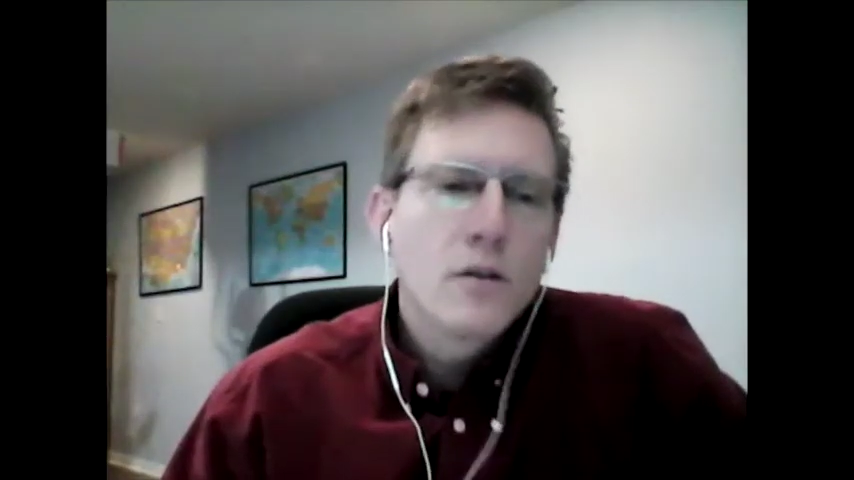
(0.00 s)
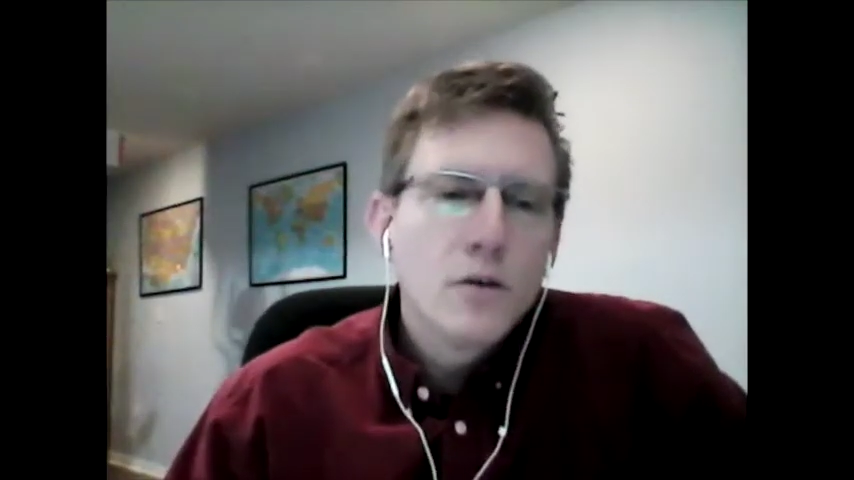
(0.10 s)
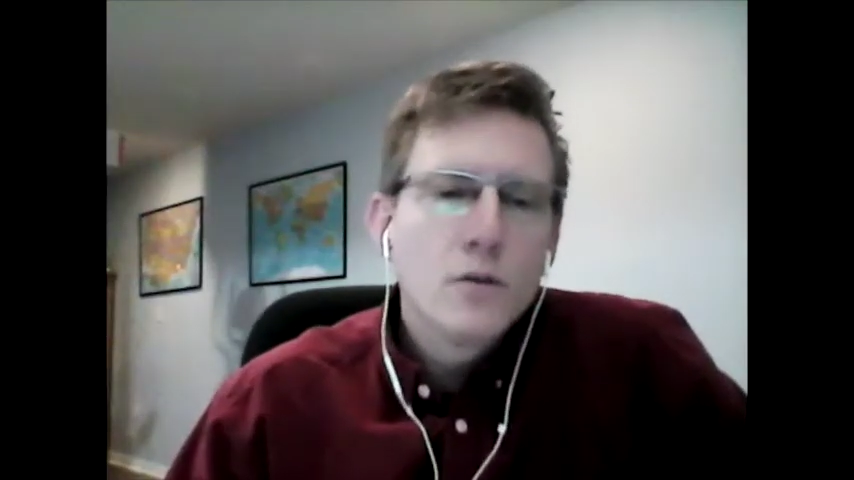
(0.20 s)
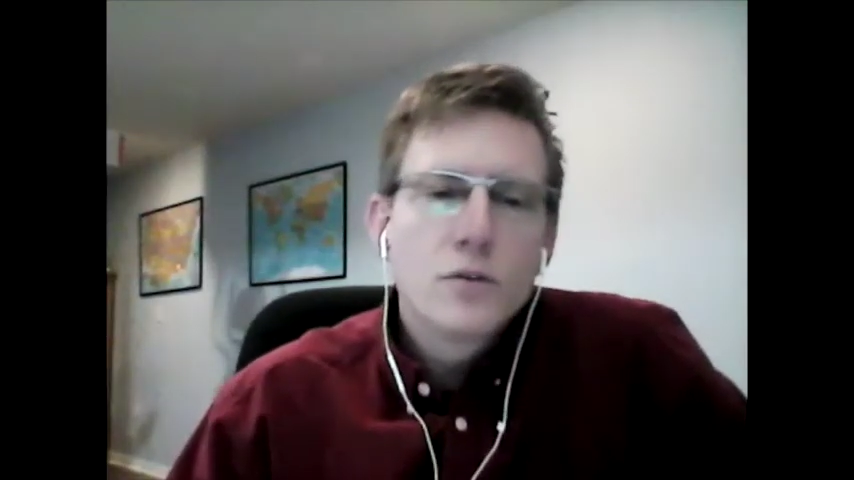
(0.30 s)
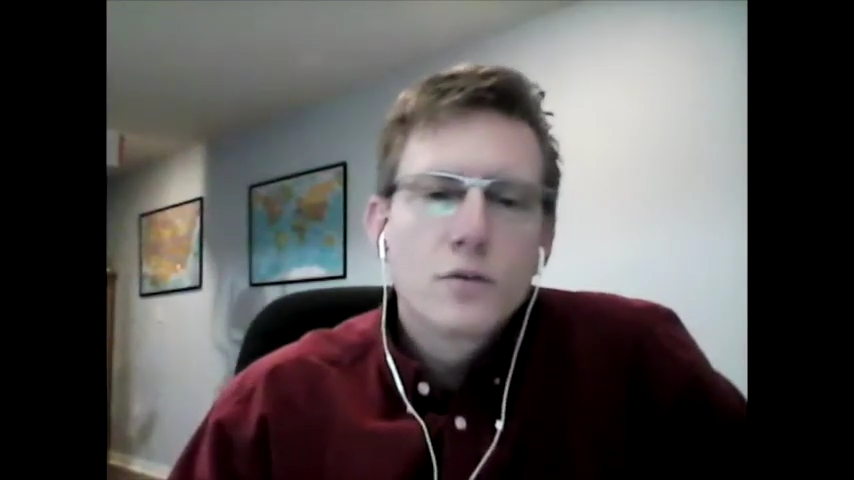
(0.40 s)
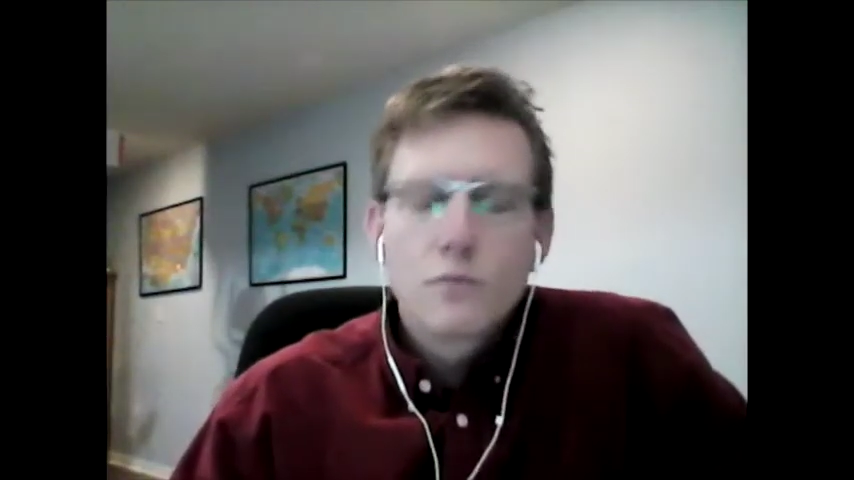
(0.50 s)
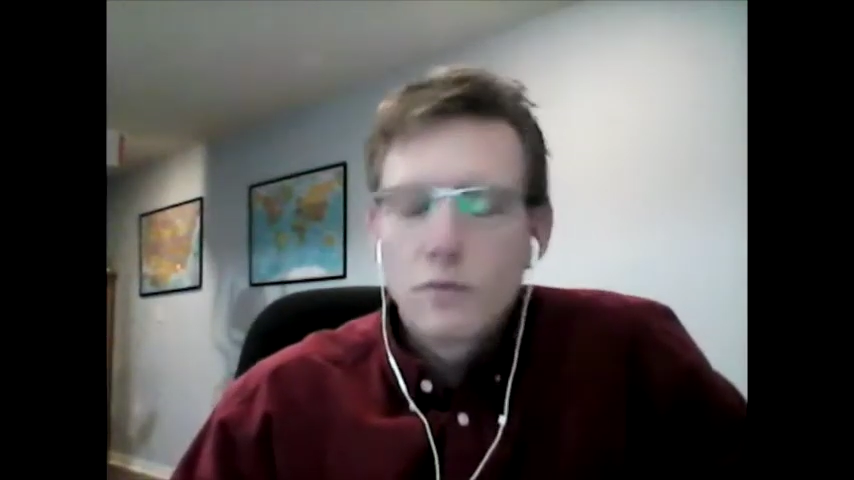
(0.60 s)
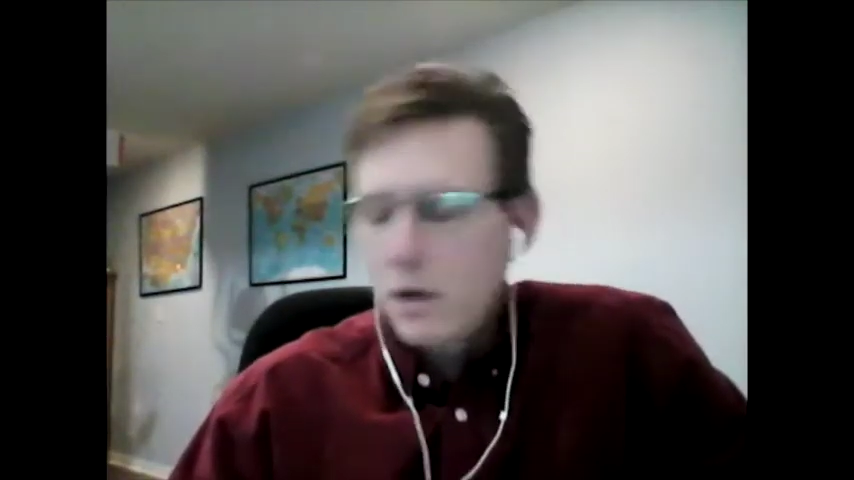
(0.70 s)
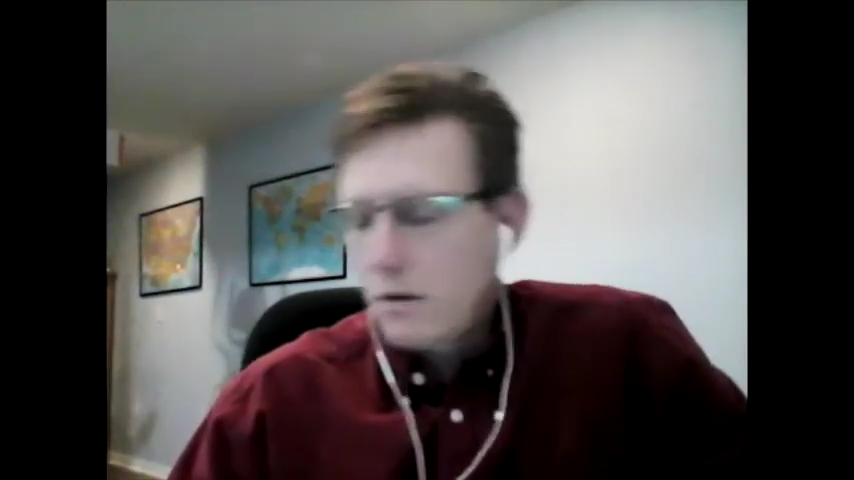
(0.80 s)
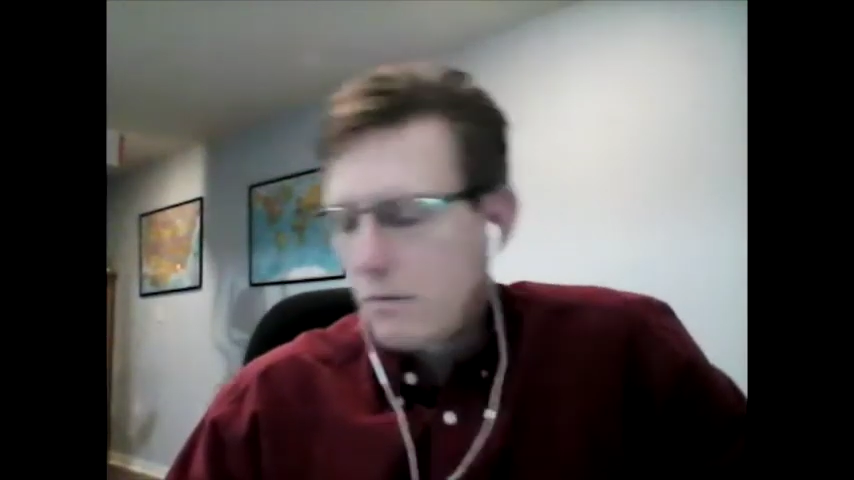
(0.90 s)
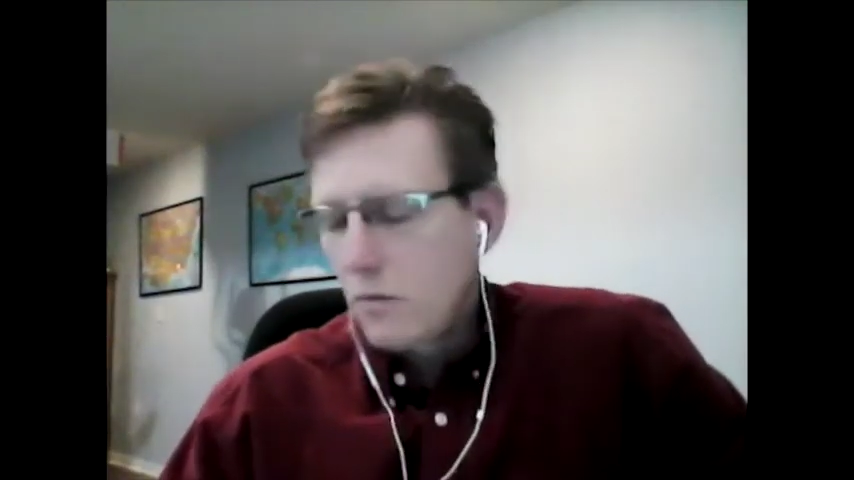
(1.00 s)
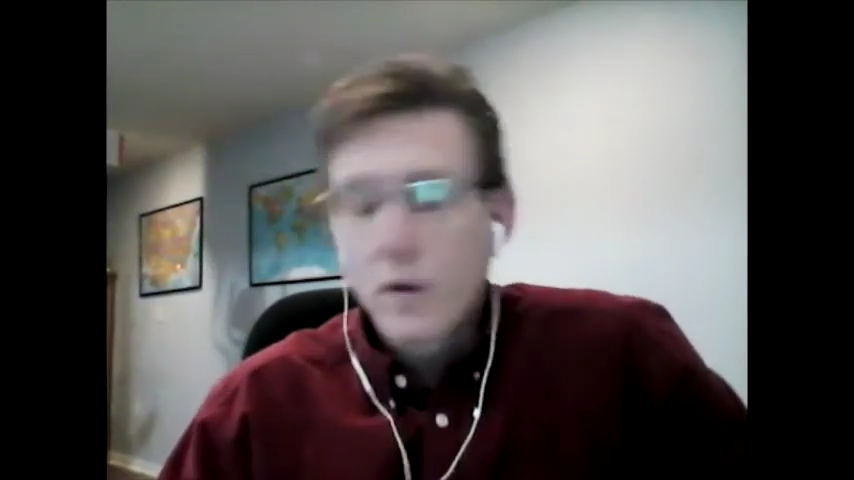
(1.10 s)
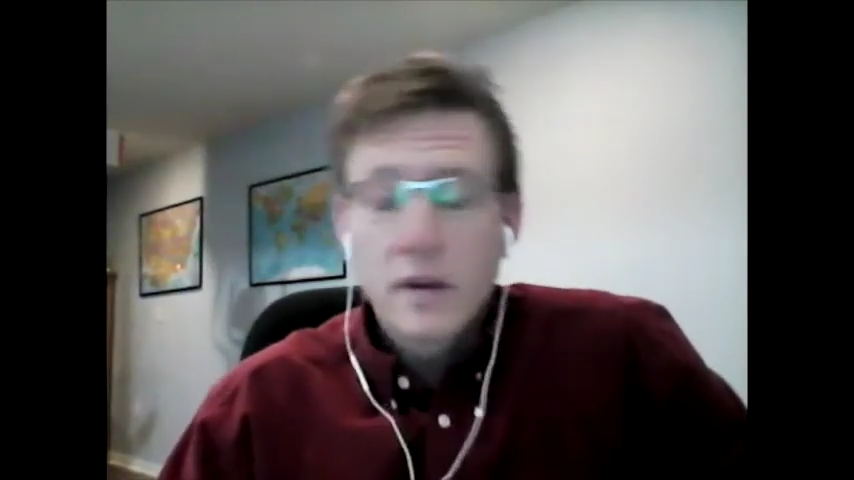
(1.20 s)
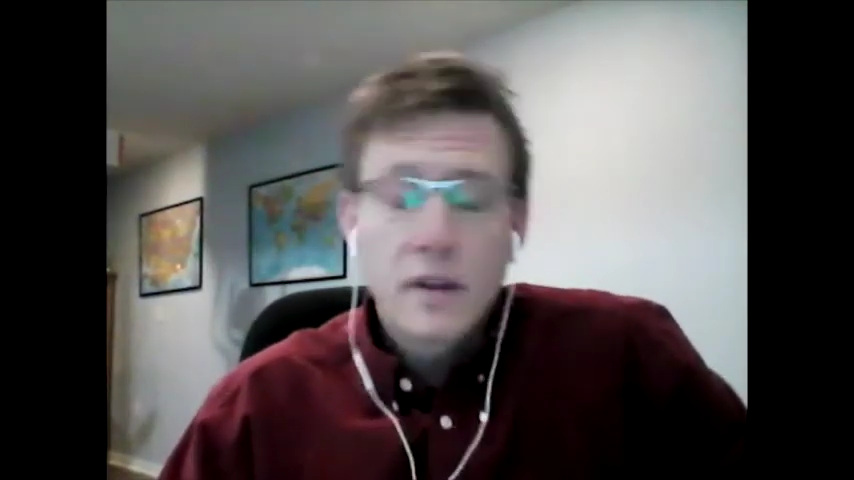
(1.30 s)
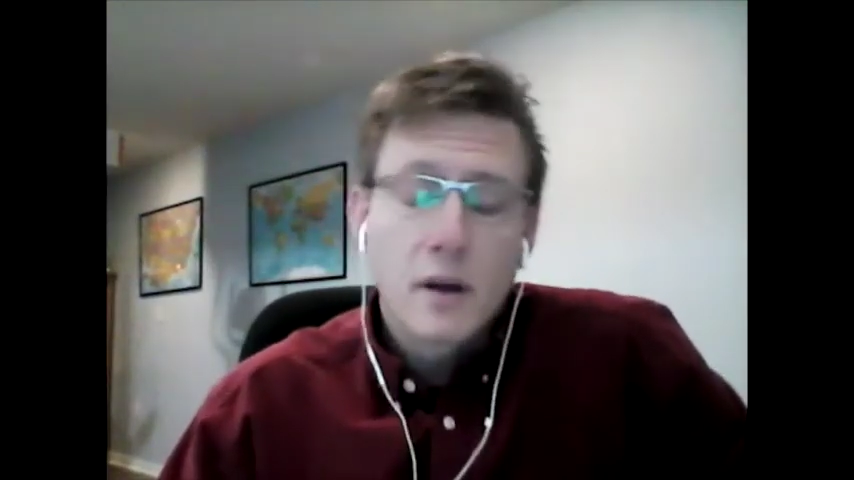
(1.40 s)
use one of the